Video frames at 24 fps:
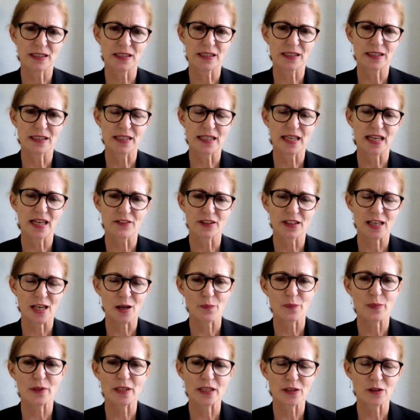I have a
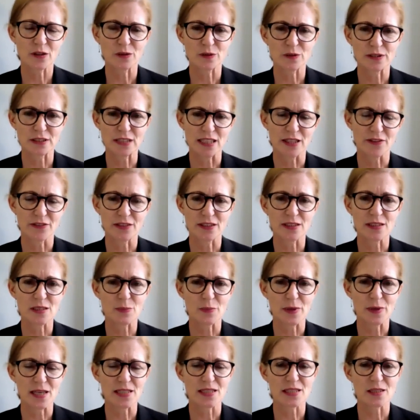company called the
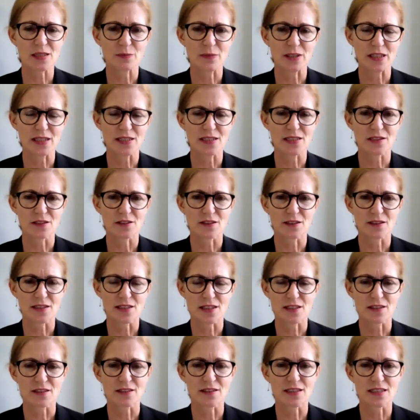Evidence Based Medicine
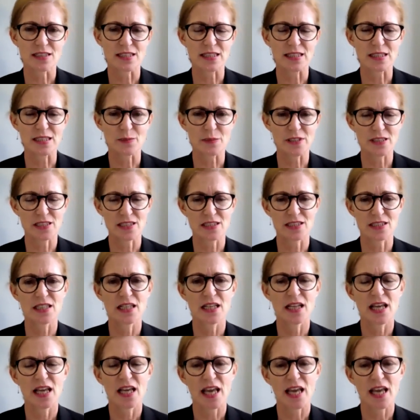Consultancy Limited,